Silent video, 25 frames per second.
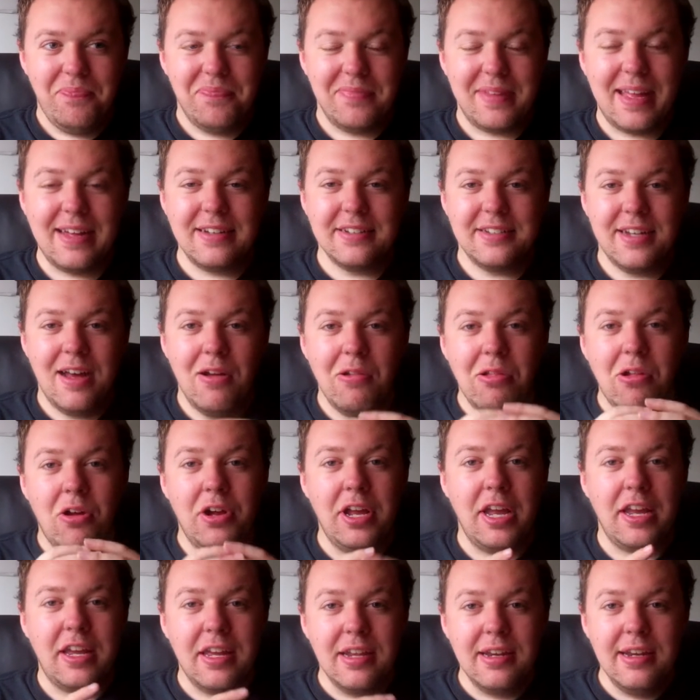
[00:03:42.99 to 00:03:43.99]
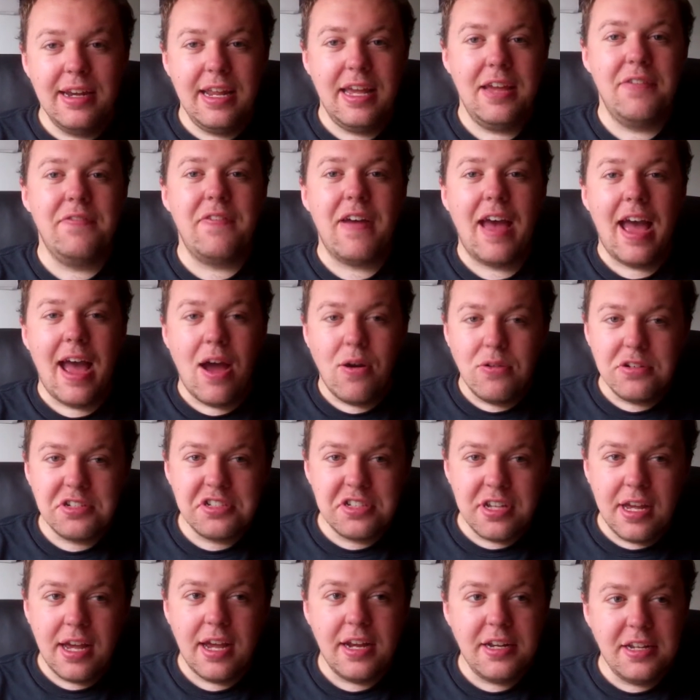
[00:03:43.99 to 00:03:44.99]
That's how long it can live
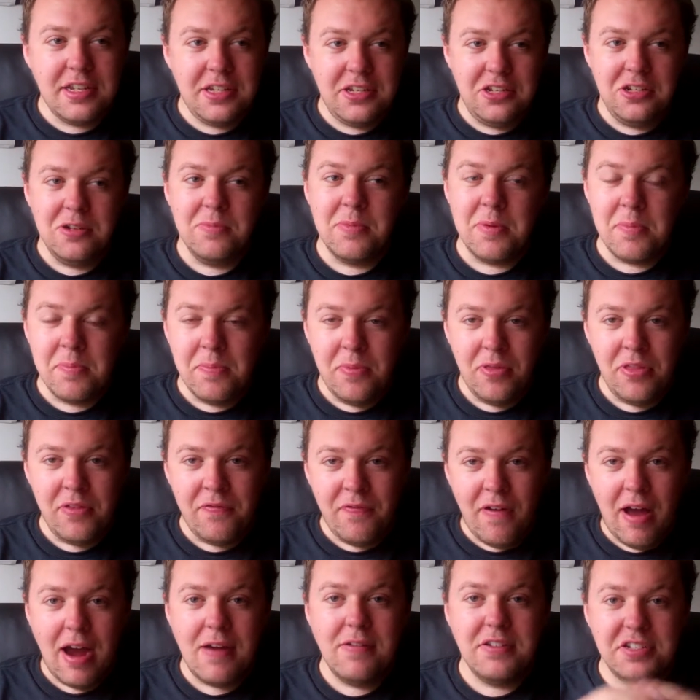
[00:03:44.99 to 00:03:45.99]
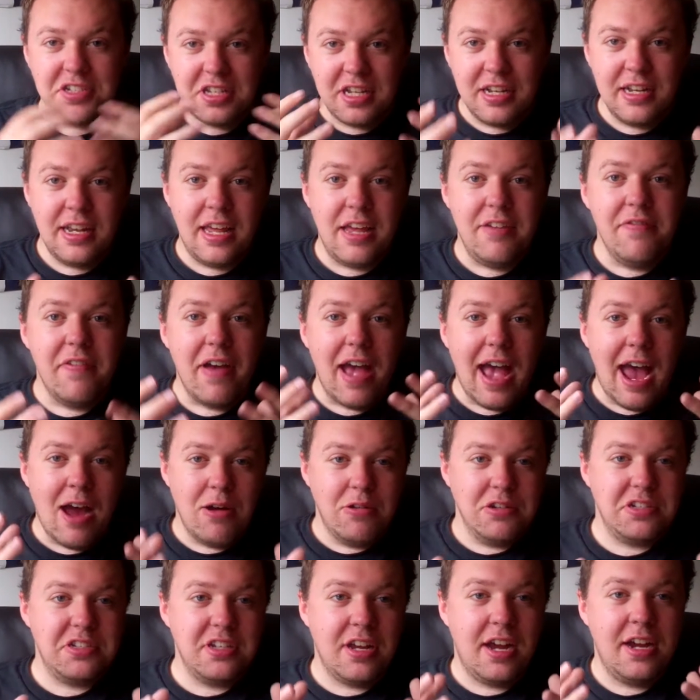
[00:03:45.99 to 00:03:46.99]
outside a human, the virus can live
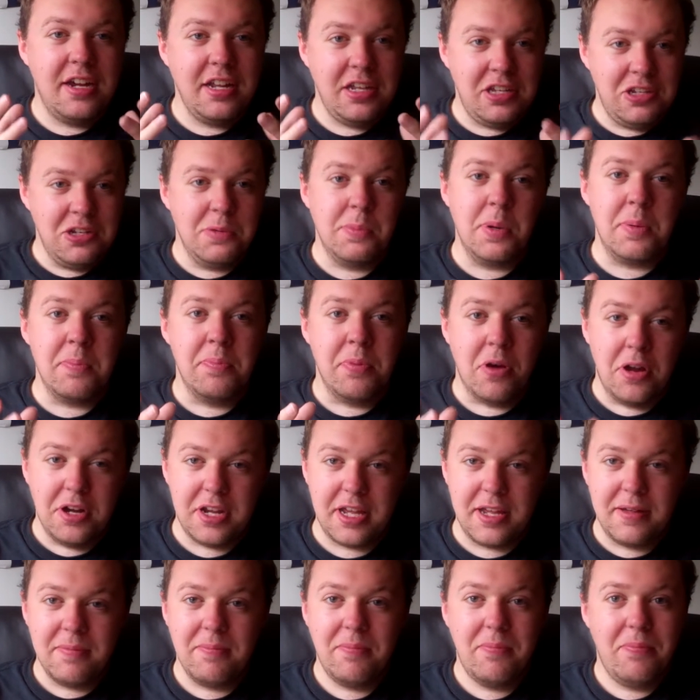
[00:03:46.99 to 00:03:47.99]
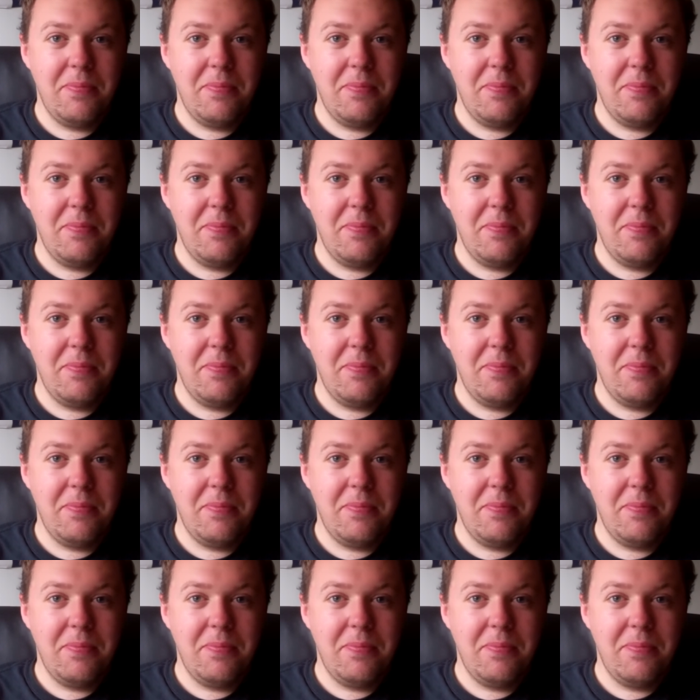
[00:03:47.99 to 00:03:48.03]
outside a human body.